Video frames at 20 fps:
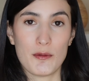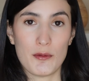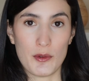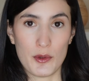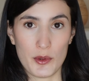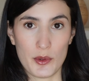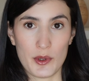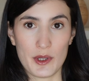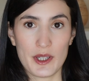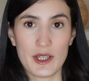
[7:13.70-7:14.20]

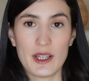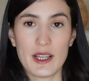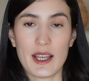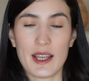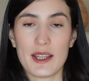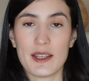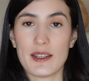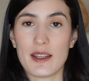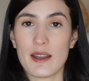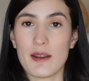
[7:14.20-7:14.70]
40
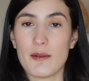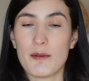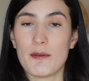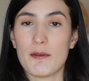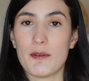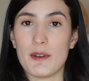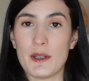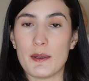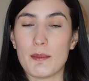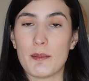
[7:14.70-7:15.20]
and they
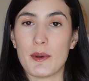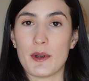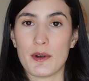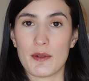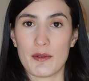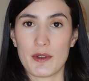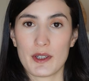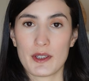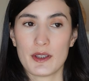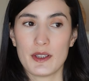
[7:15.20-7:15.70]
fit
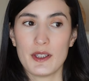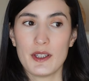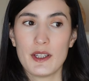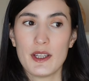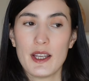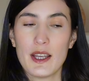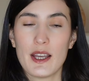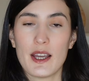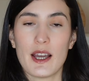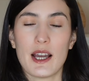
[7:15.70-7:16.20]
perfectly.
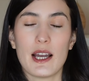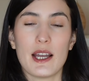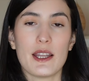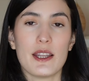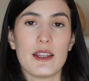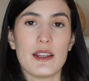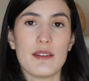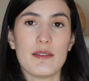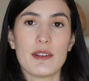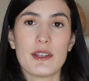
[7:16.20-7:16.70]
I
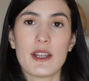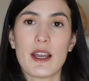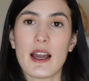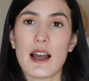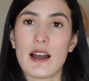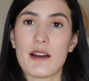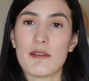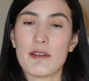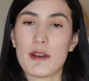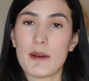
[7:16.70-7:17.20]
even
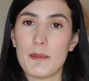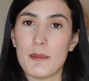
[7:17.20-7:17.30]
have a